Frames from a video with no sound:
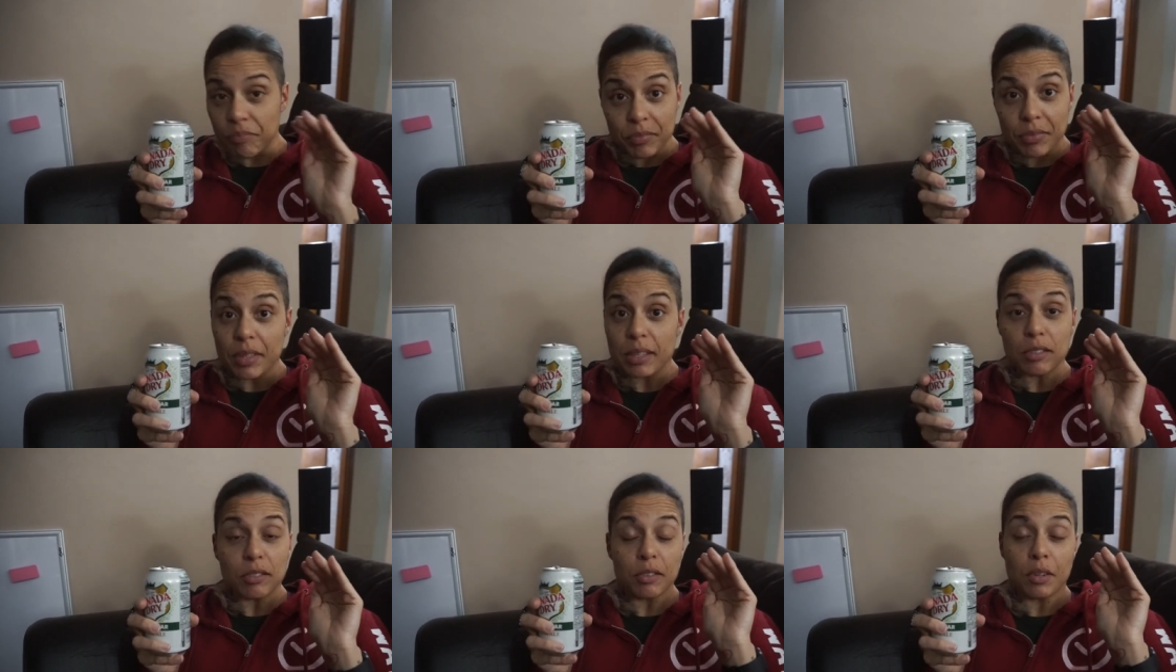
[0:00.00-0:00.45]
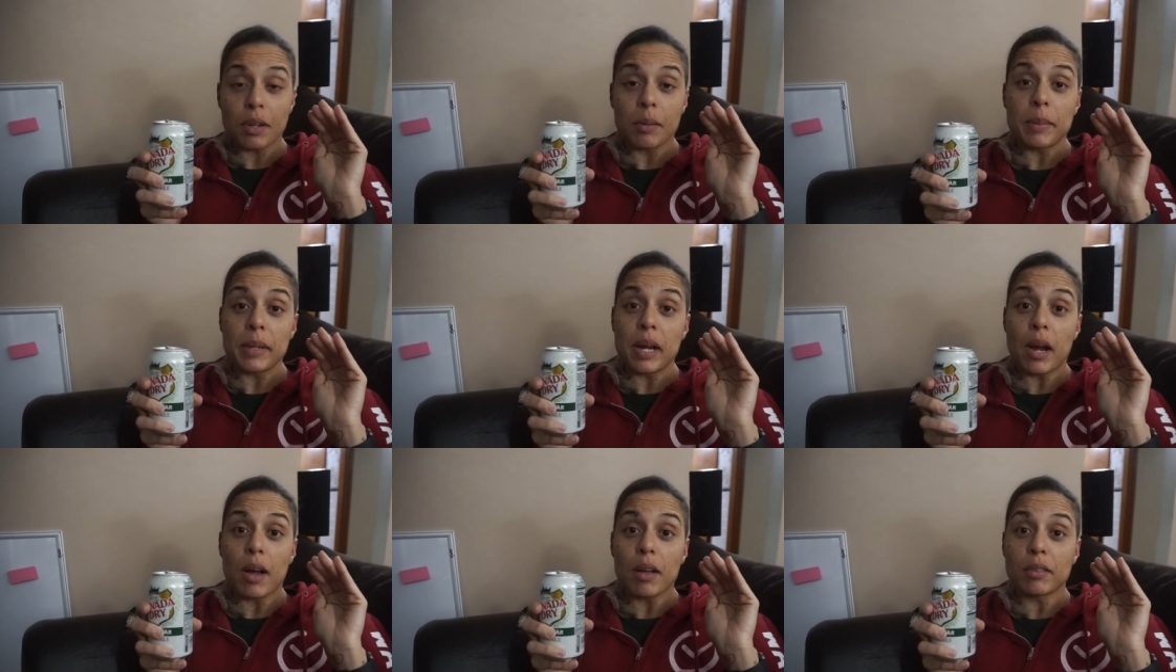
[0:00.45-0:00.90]
This is gonna
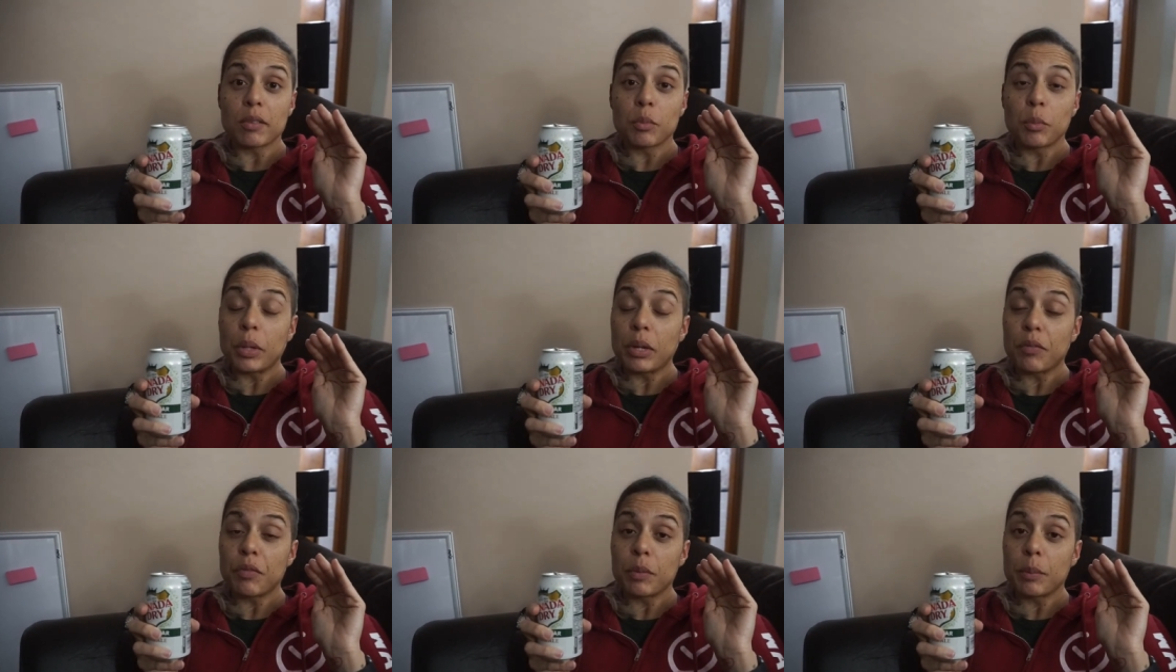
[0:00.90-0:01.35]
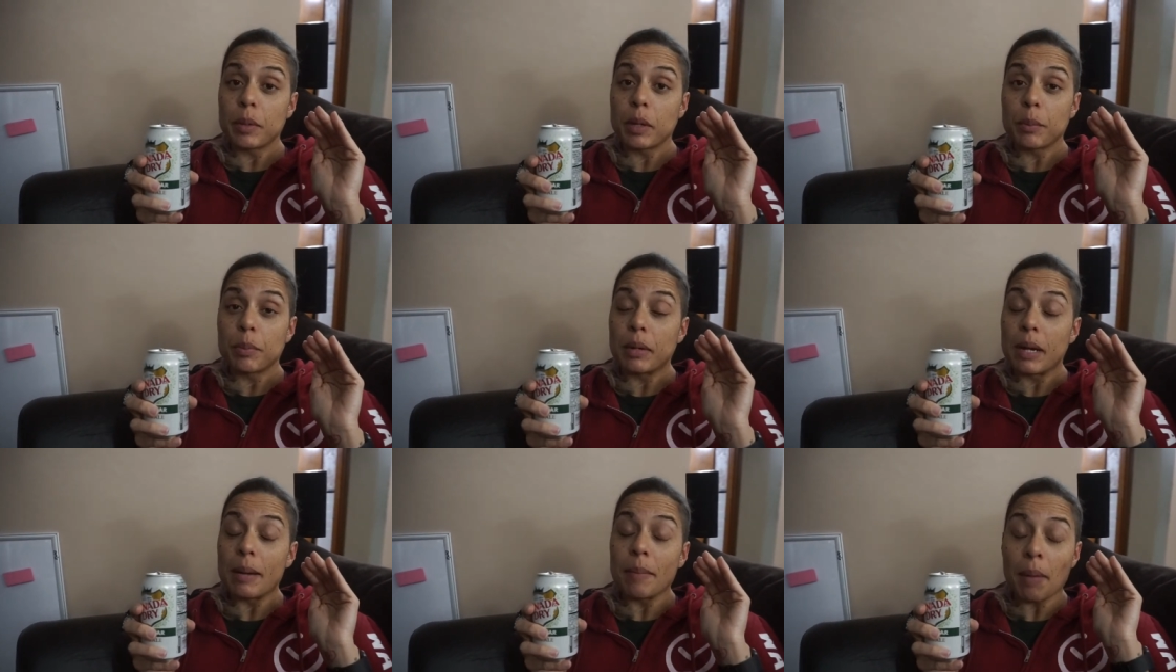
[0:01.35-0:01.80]
be an awesome week for meal
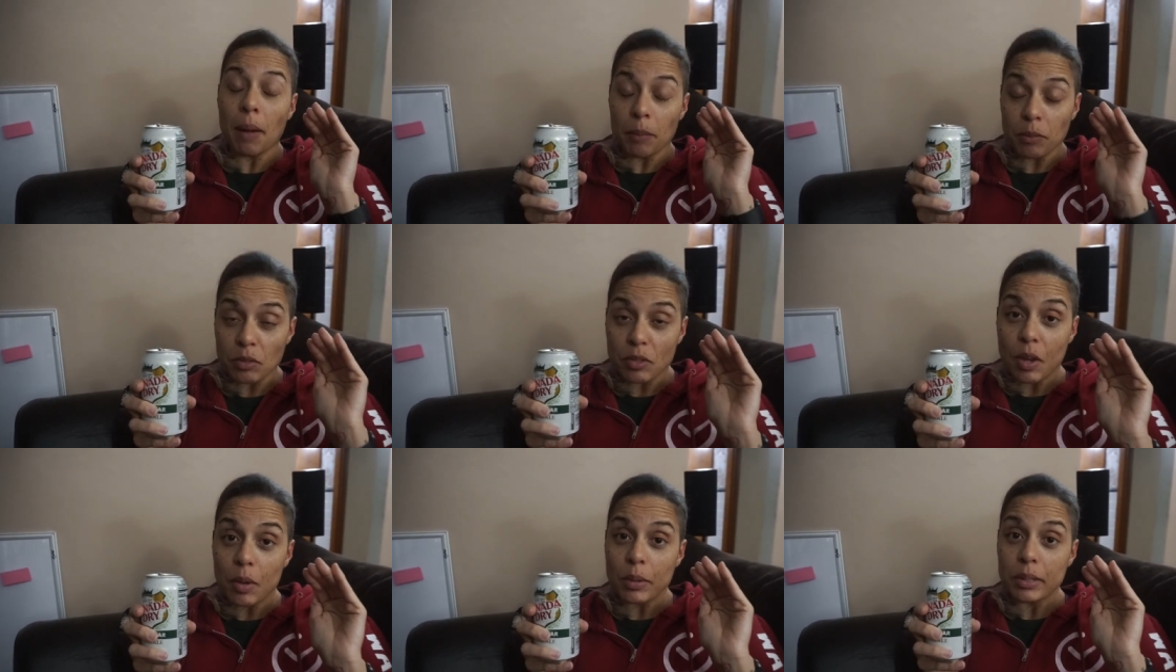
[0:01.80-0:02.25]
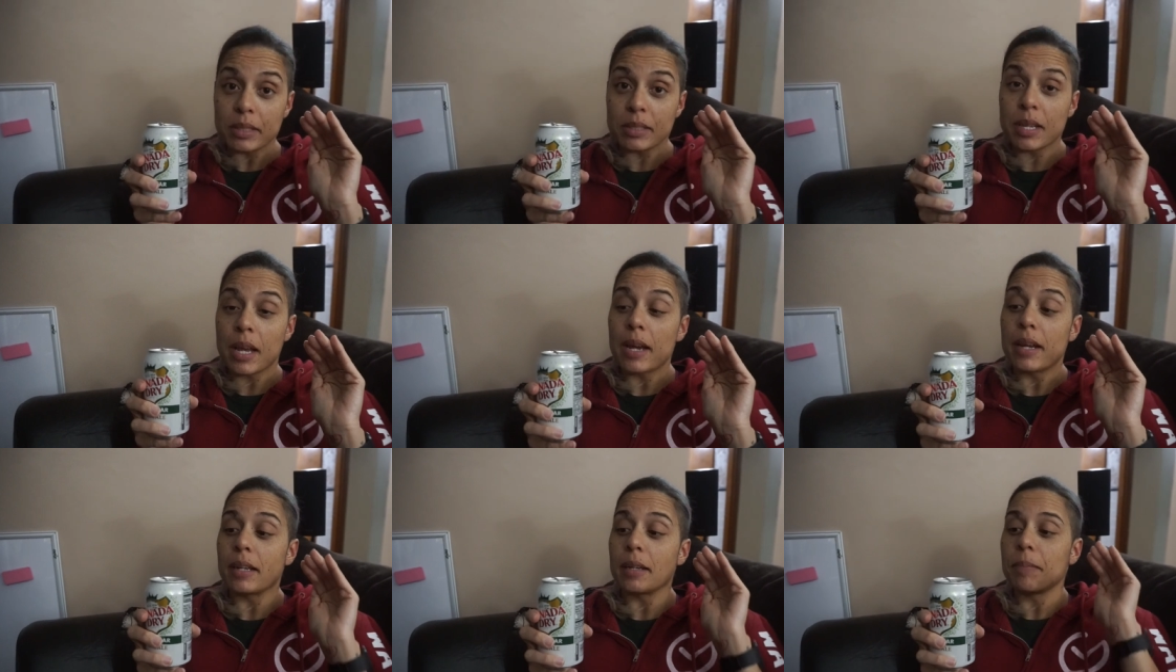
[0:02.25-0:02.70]
prep. I'm so
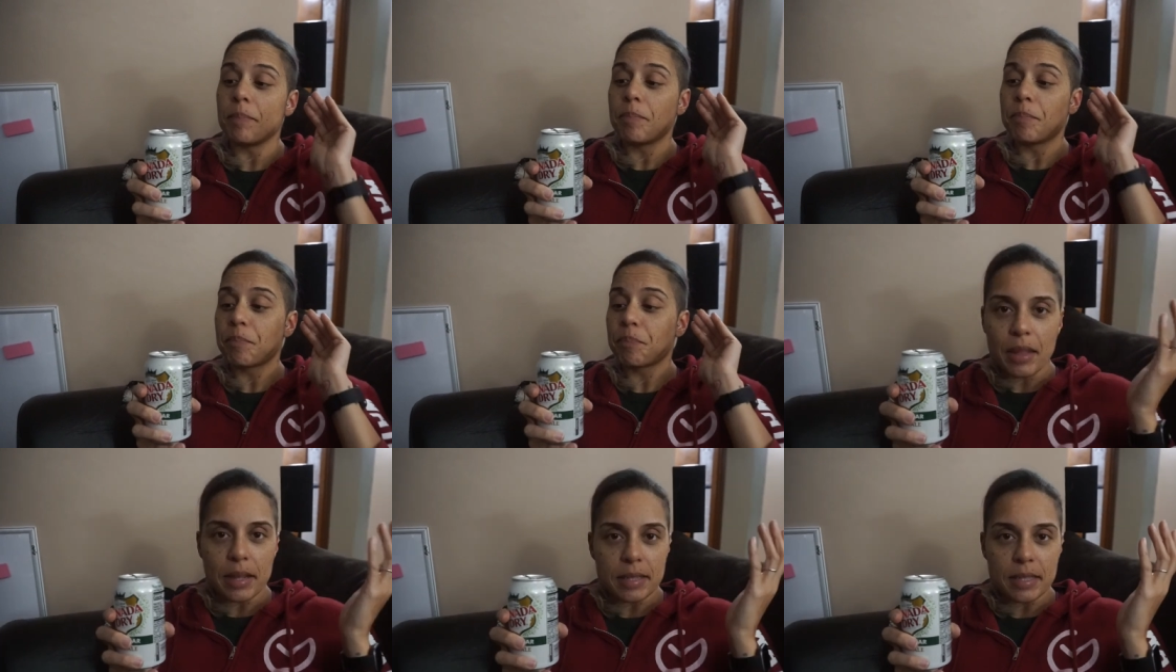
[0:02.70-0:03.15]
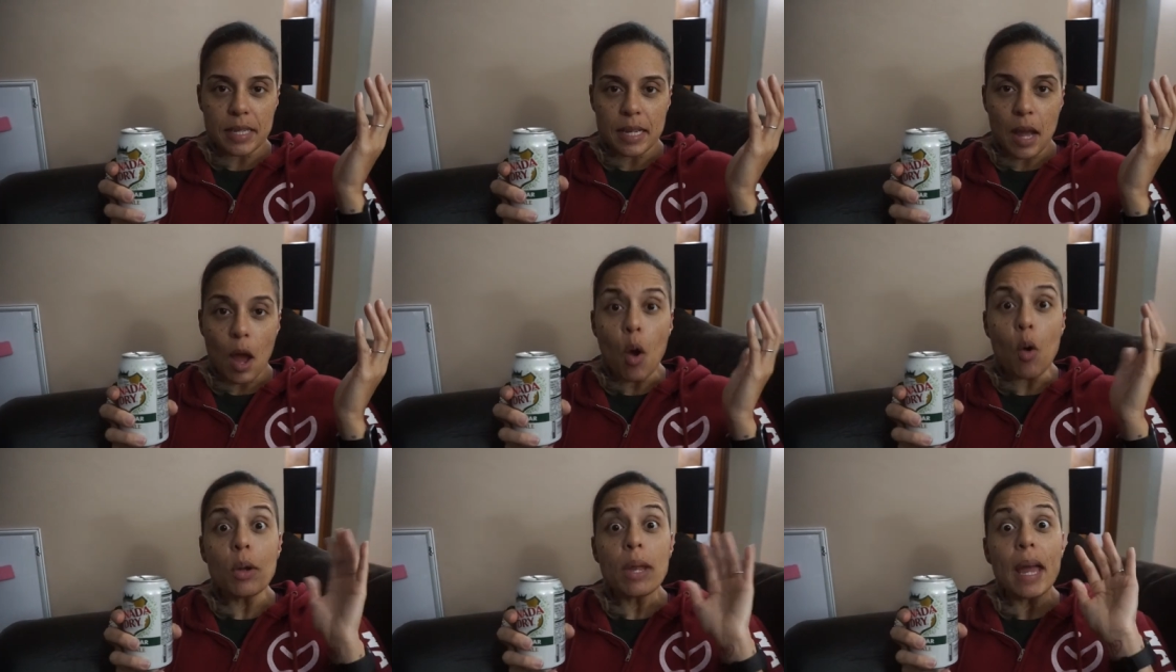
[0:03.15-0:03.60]
excited. That's it.
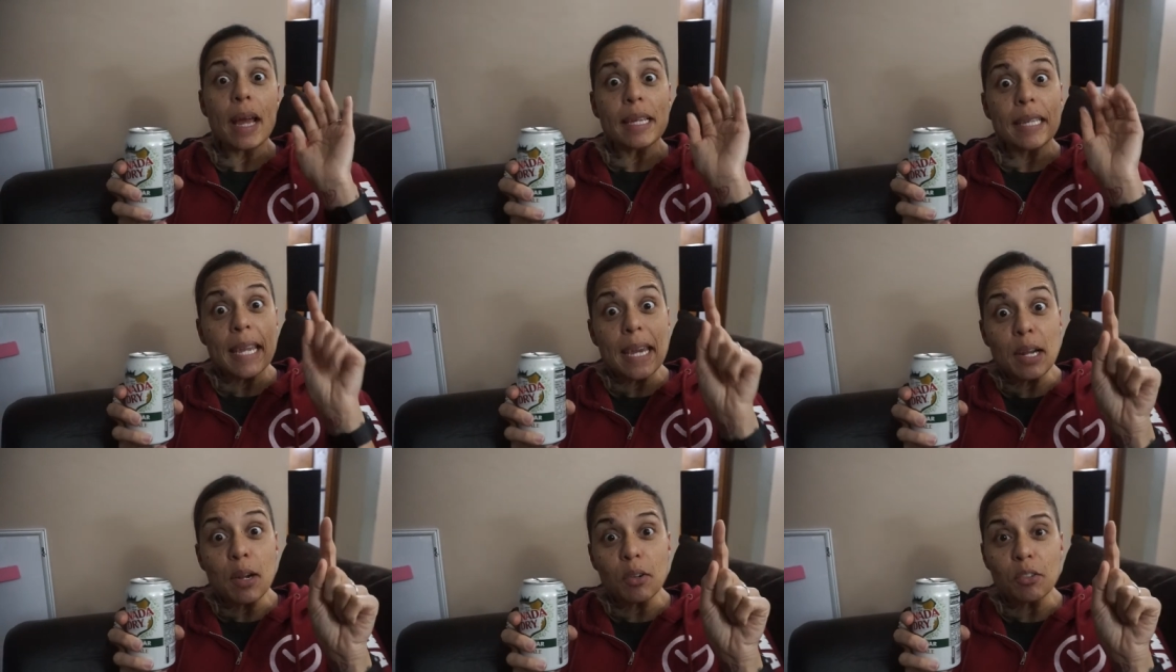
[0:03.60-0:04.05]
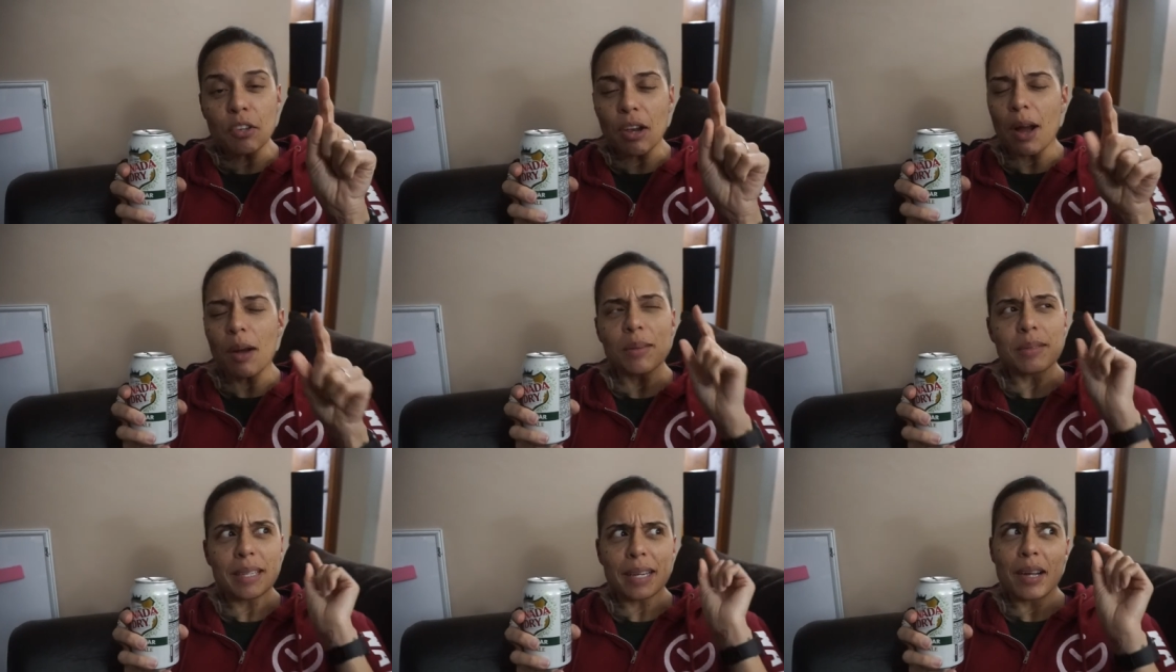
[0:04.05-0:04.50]
Oh yeah, keto chow.
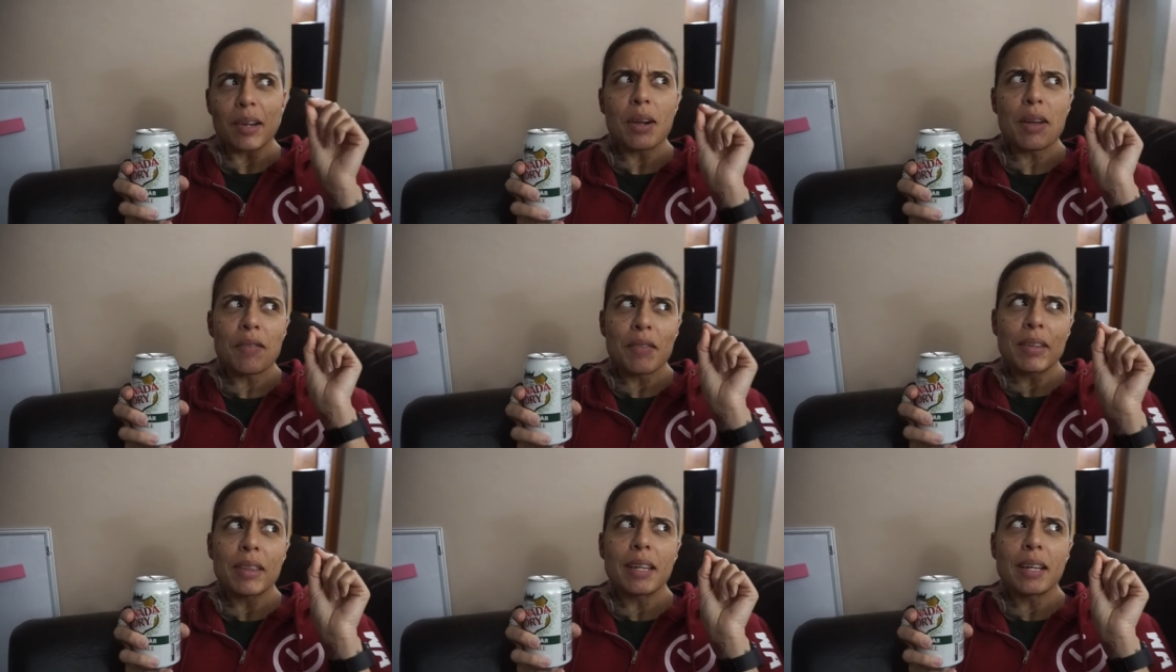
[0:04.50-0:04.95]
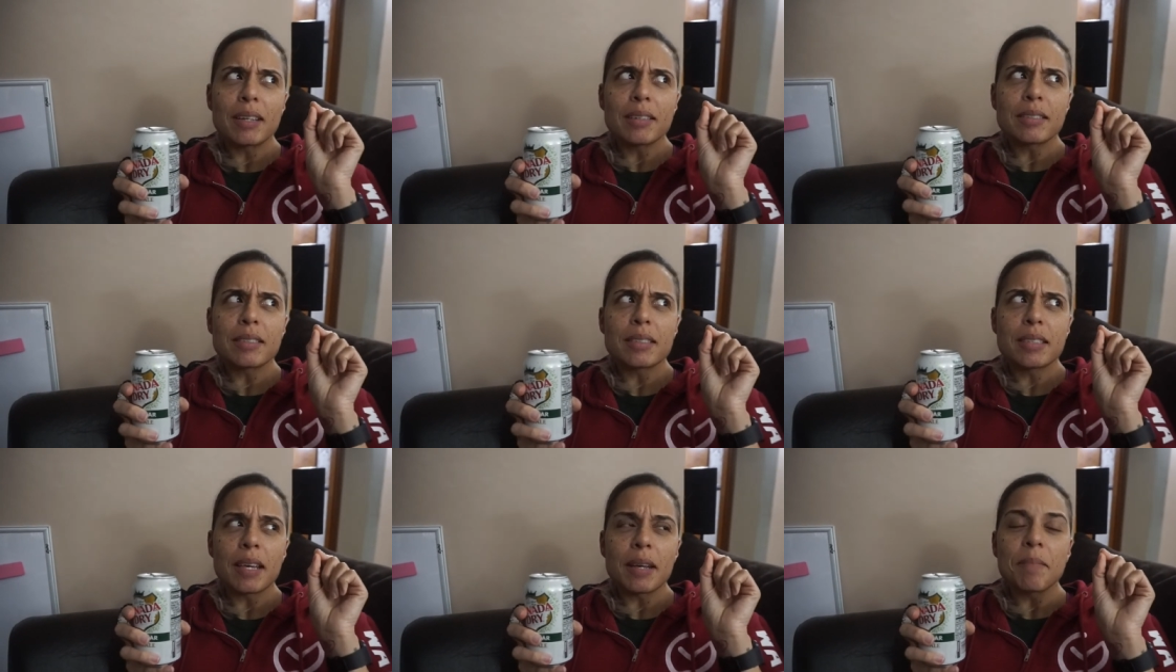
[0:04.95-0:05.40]
I was like, I don't have anything
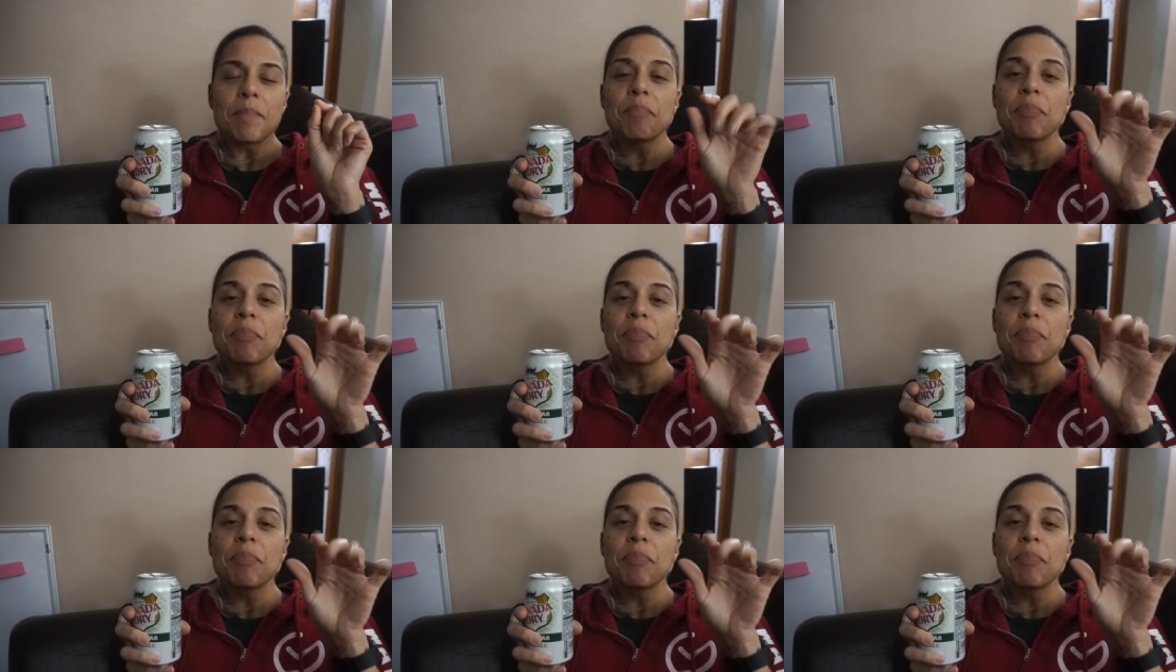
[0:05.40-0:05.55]
else to say.